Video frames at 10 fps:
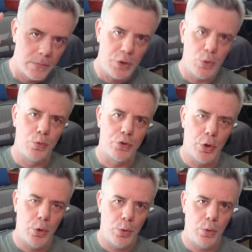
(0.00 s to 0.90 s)

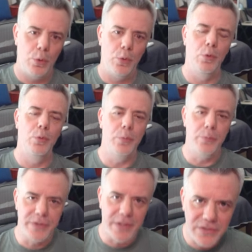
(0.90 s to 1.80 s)

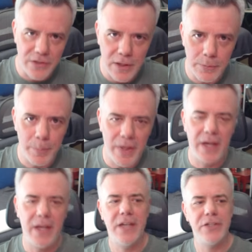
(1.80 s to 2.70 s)
YouTube's Gestal coming
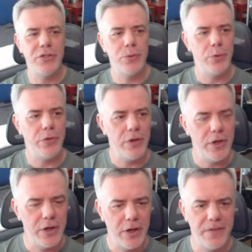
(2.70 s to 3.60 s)
back at you with
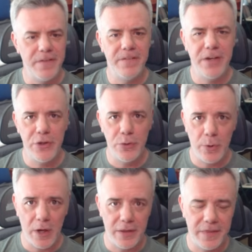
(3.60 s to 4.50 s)
another video
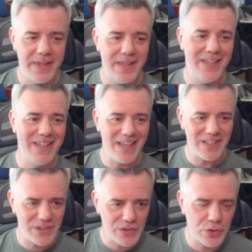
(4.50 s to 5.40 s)
on the
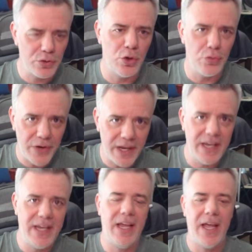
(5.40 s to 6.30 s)
Gestal
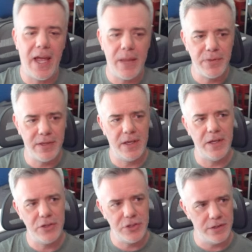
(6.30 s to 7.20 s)
raid
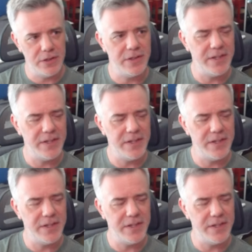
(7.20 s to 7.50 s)
application.